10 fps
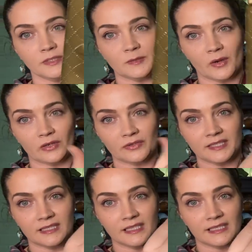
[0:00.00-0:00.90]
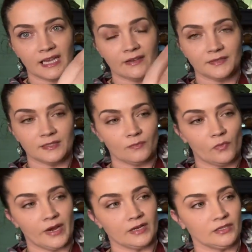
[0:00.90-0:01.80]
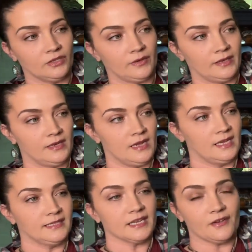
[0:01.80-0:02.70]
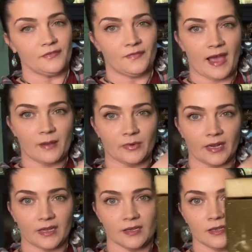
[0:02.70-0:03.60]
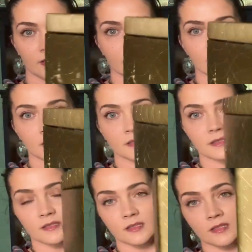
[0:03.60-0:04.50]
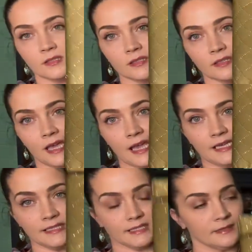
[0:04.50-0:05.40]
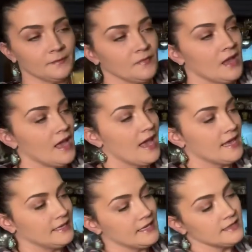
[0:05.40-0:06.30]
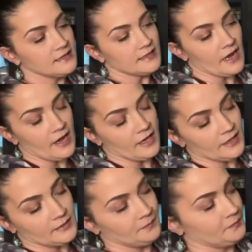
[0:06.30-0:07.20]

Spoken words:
sparkles. It does have some wear to it. It's like a fabric case. And inside